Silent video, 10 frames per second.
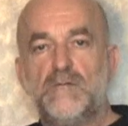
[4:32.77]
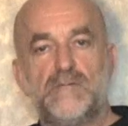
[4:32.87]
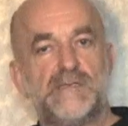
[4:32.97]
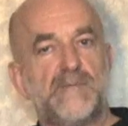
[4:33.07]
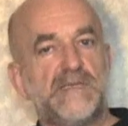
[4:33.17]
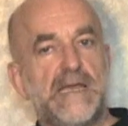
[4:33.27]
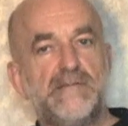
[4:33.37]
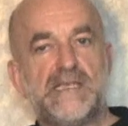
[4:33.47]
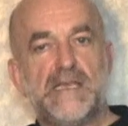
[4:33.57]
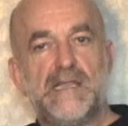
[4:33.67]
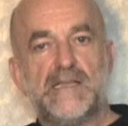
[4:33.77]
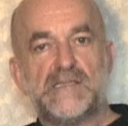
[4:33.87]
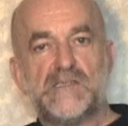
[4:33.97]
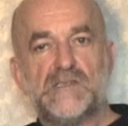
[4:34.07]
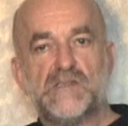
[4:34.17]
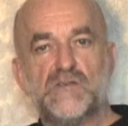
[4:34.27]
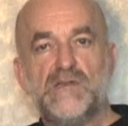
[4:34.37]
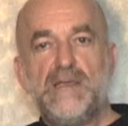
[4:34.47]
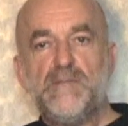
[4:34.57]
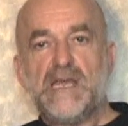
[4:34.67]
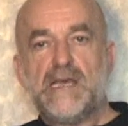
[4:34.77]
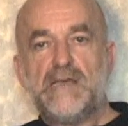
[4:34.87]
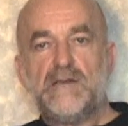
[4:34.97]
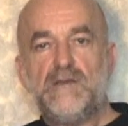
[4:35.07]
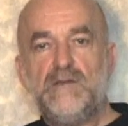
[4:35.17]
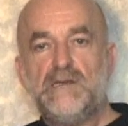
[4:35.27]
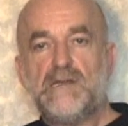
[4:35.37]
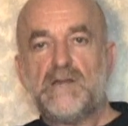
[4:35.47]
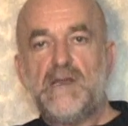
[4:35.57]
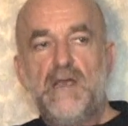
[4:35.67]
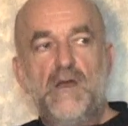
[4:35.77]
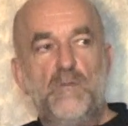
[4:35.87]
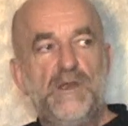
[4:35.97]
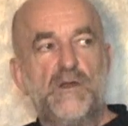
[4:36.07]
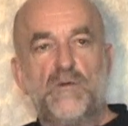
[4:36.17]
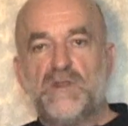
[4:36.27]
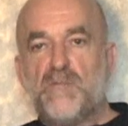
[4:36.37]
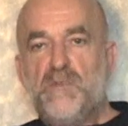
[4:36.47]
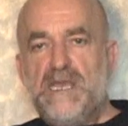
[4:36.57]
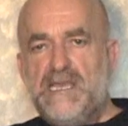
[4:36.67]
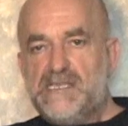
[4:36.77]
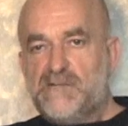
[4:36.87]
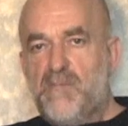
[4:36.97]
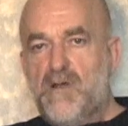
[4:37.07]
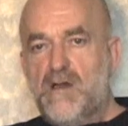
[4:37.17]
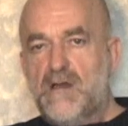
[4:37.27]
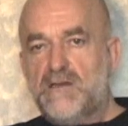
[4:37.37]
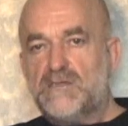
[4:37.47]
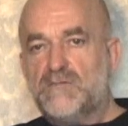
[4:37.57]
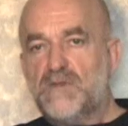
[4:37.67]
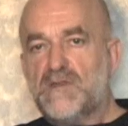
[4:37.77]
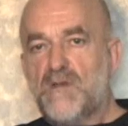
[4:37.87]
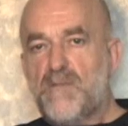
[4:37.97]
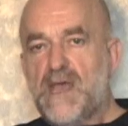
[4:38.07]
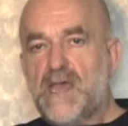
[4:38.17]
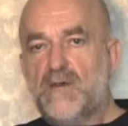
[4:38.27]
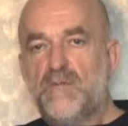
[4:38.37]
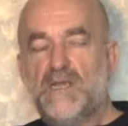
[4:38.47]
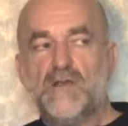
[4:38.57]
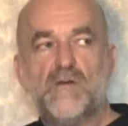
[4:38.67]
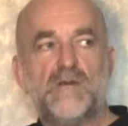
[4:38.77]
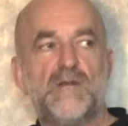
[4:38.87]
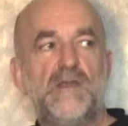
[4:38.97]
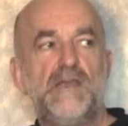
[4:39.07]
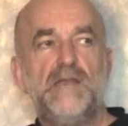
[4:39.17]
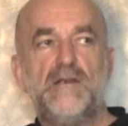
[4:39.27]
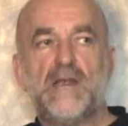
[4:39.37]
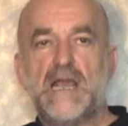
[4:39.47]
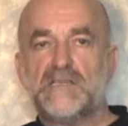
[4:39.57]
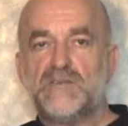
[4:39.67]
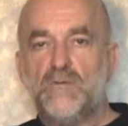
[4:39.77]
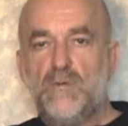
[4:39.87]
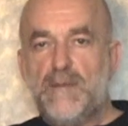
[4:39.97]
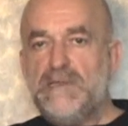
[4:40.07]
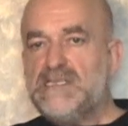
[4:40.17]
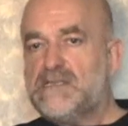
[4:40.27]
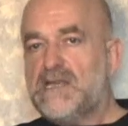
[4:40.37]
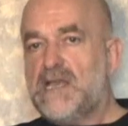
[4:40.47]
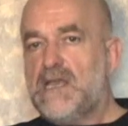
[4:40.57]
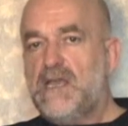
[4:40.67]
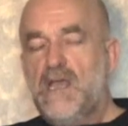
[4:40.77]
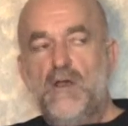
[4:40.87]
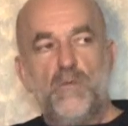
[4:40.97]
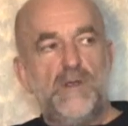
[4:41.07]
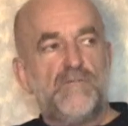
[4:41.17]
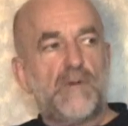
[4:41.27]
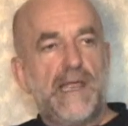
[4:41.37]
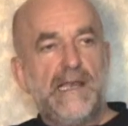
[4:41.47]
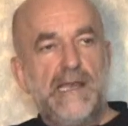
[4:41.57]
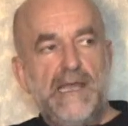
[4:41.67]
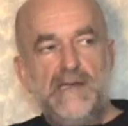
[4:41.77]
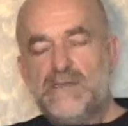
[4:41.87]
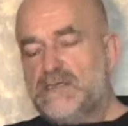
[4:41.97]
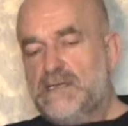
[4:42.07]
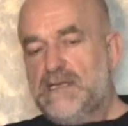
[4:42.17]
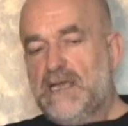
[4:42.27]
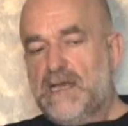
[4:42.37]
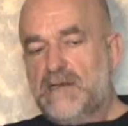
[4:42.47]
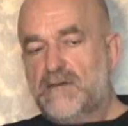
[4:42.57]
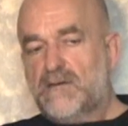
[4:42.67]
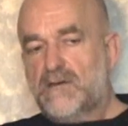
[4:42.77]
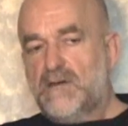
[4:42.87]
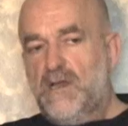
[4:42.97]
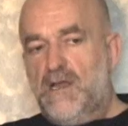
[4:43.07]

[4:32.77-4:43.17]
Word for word: sometimes they'd get screamed at and hooted at. We'd go to the Peace March with our banner. We'd go to International Women's Day. We'd write letters to the editor.